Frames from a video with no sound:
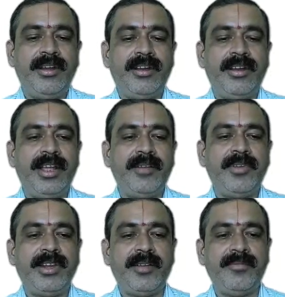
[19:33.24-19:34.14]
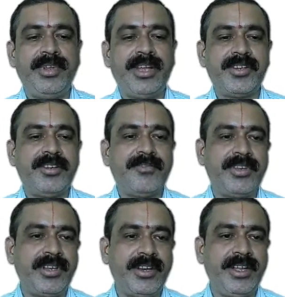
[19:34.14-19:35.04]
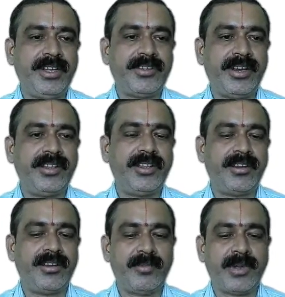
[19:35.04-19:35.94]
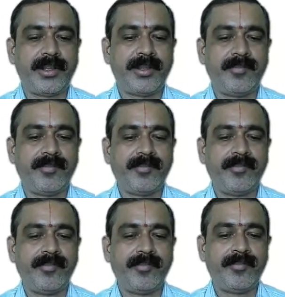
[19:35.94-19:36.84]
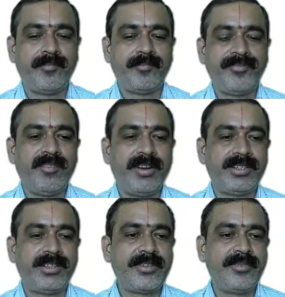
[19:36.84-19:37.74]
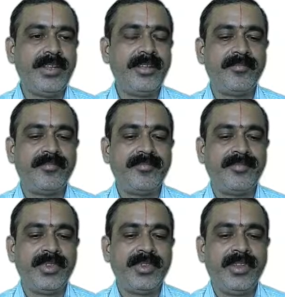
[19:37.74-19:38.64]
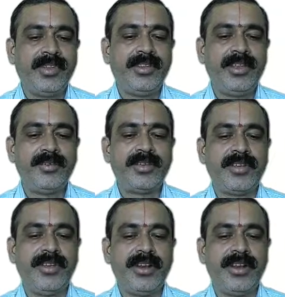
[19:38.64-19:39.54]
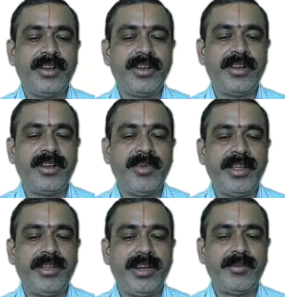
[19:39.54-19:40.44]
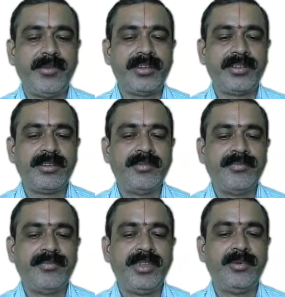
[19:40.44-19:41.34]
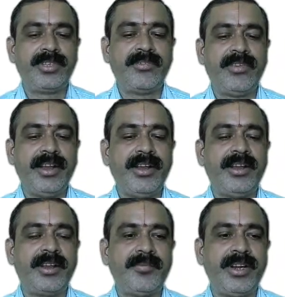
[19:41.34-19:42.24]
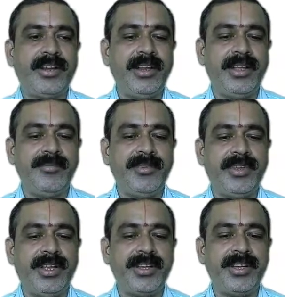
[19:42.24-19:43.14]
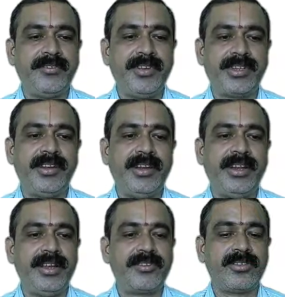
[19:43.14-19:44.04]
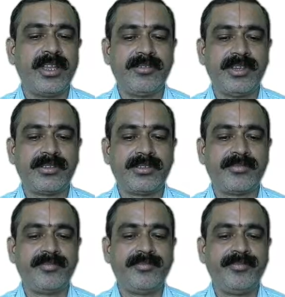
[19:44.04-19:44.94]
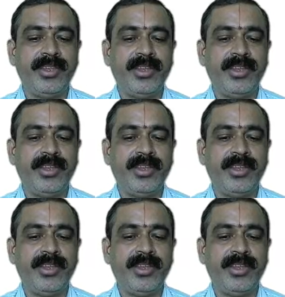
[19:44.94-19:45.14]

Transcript: Unreliable communication facility is another drawback. What is it actually? The use of internet banking requires the use of uninterrupted telecommunication facility and service,